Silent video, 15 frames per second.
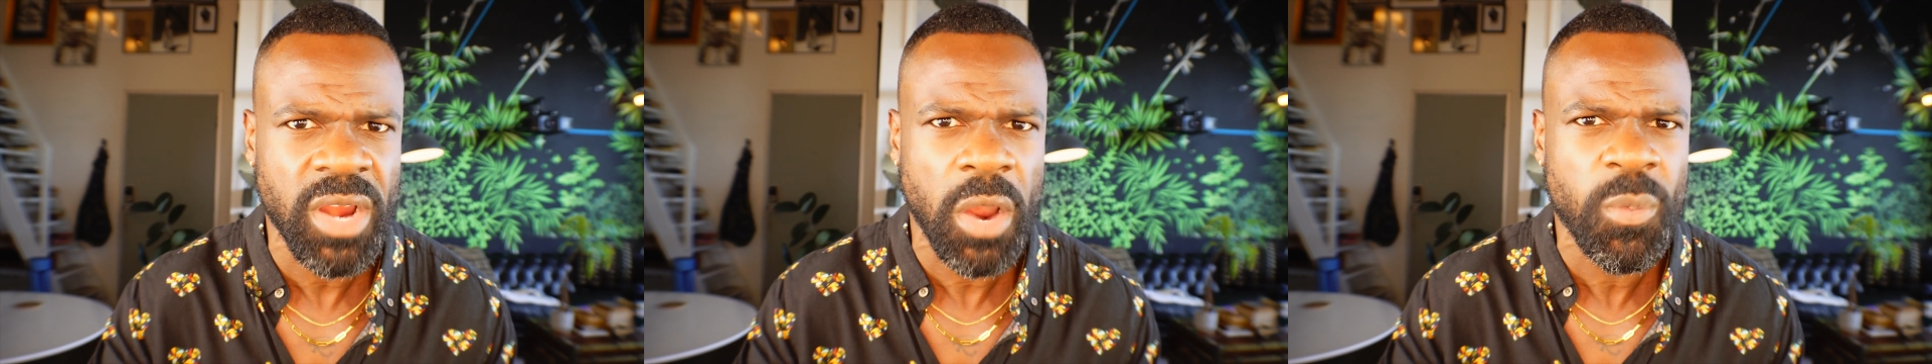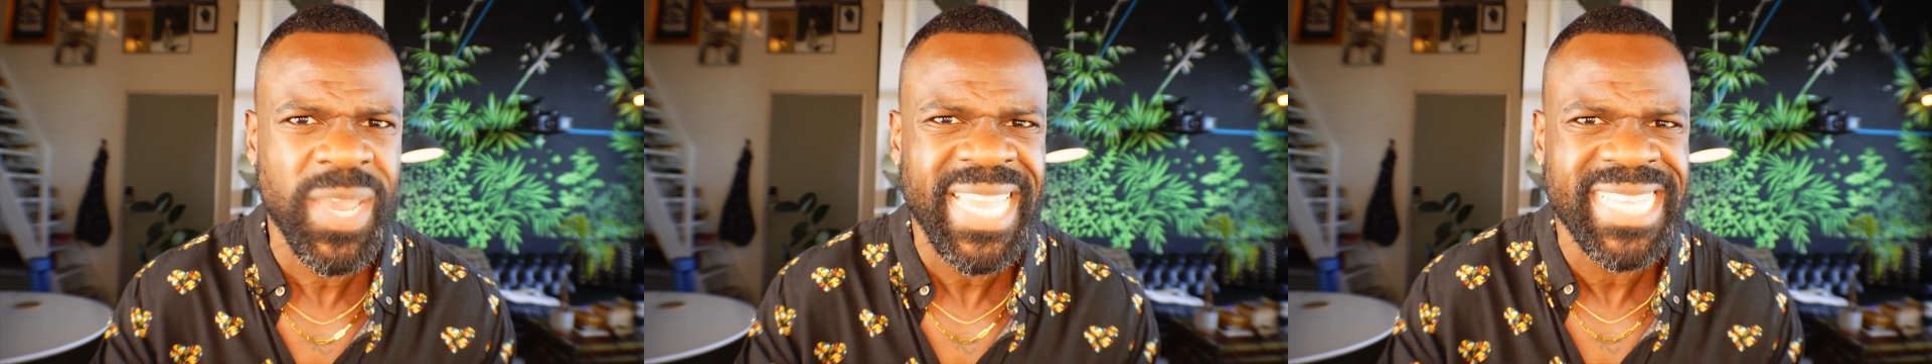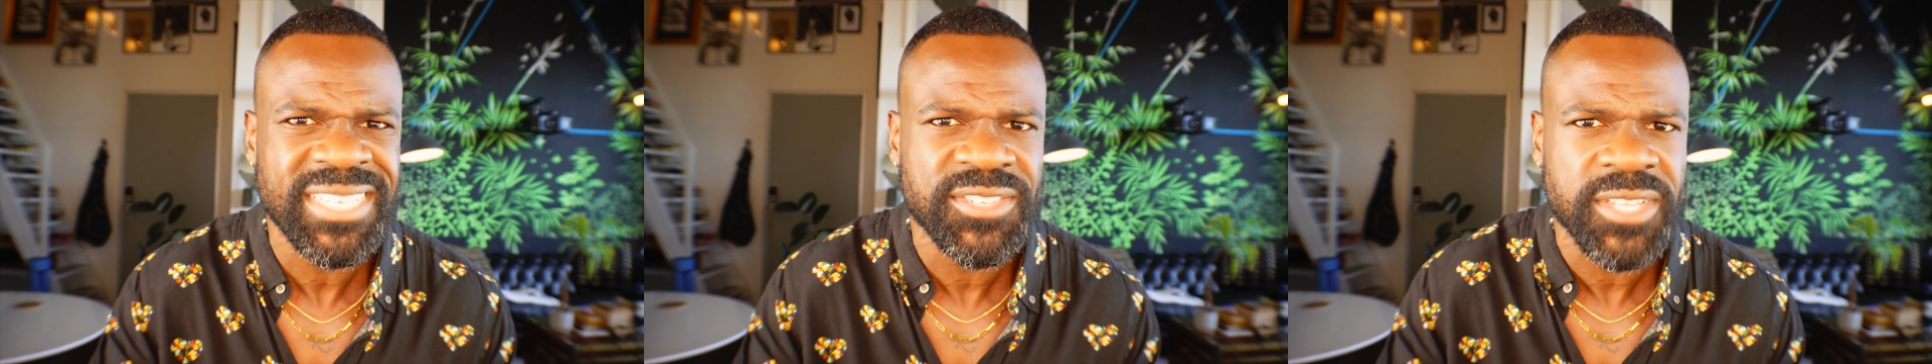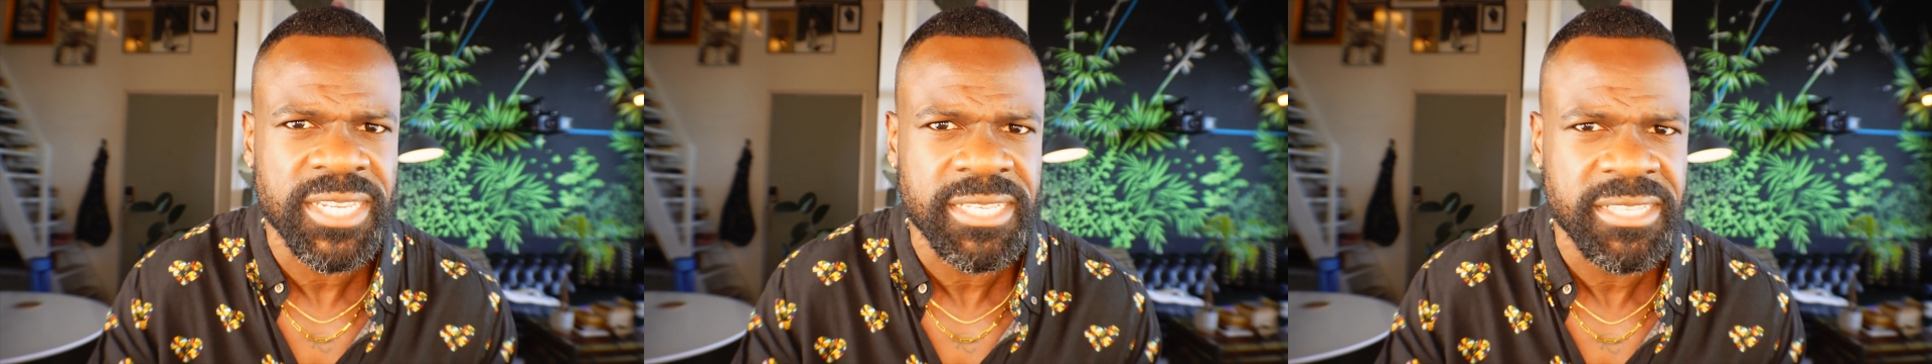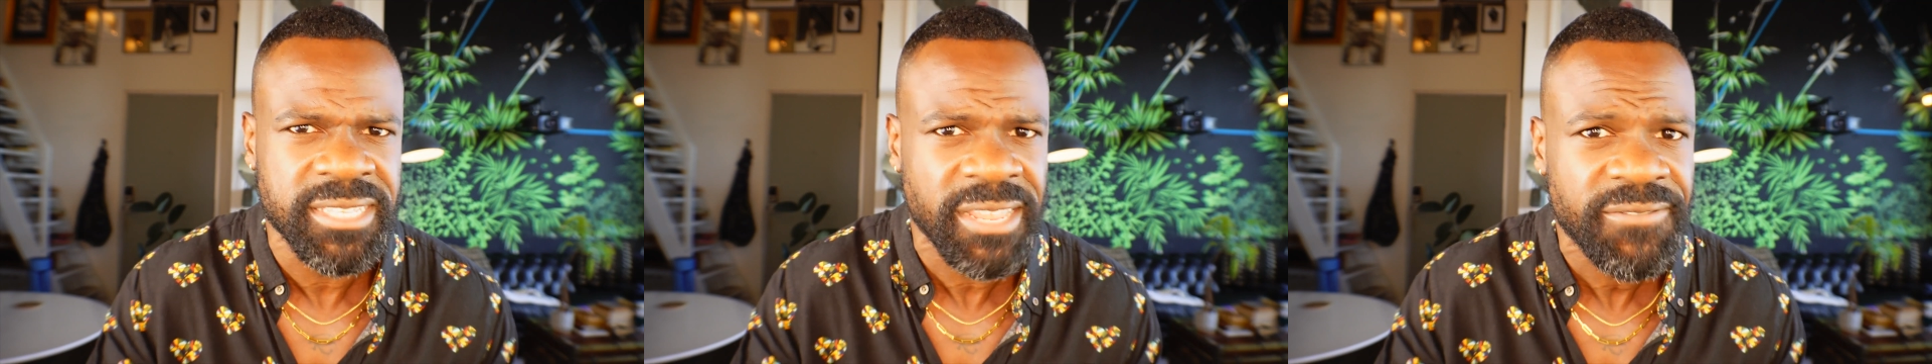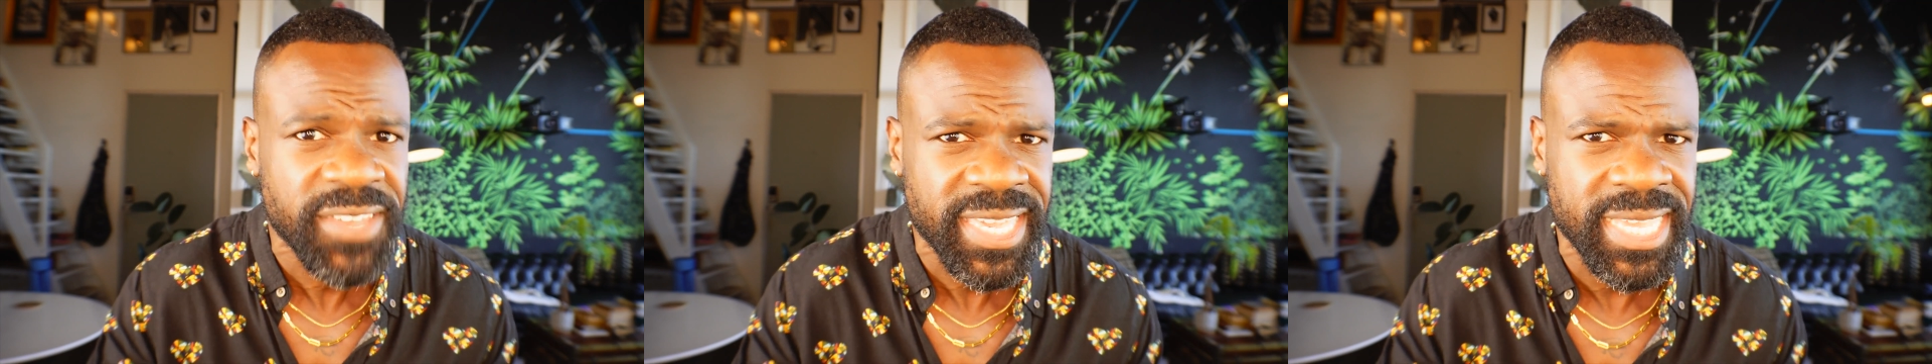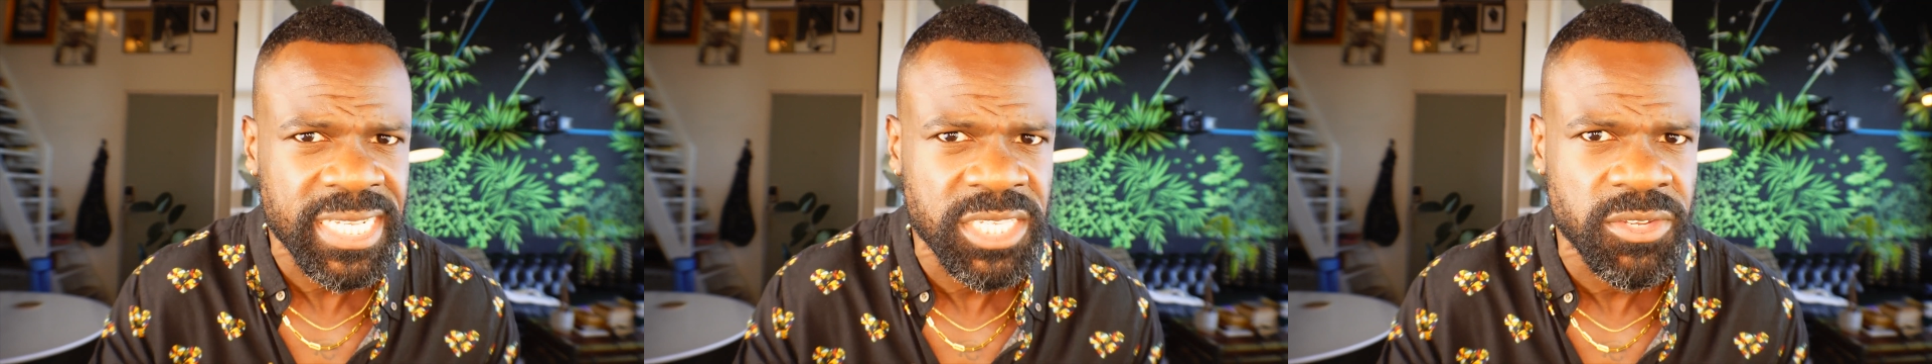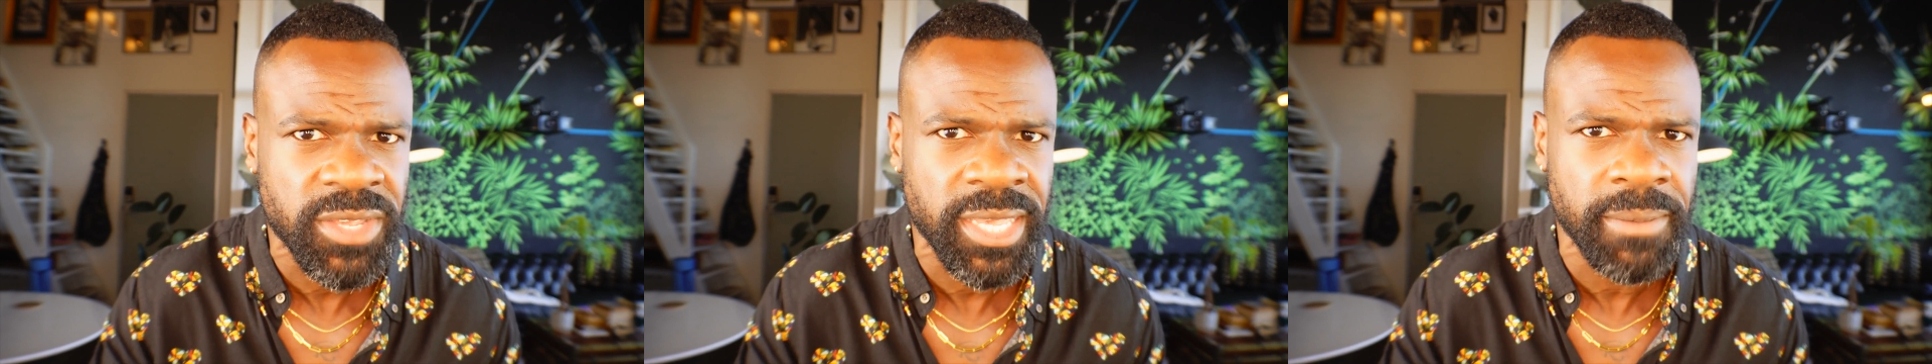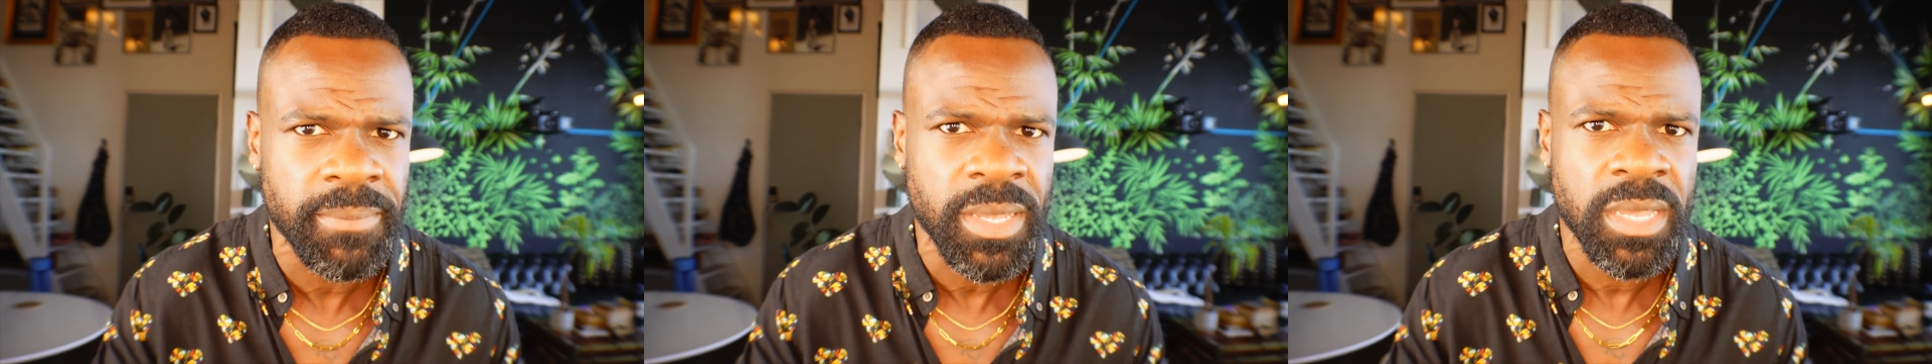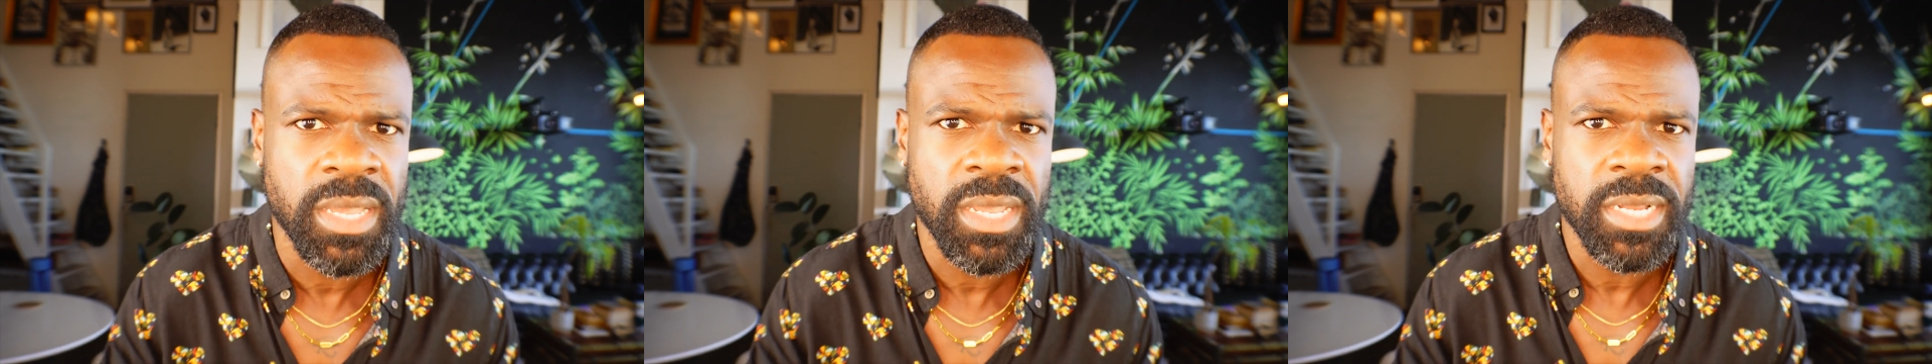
Are we insignificant to him?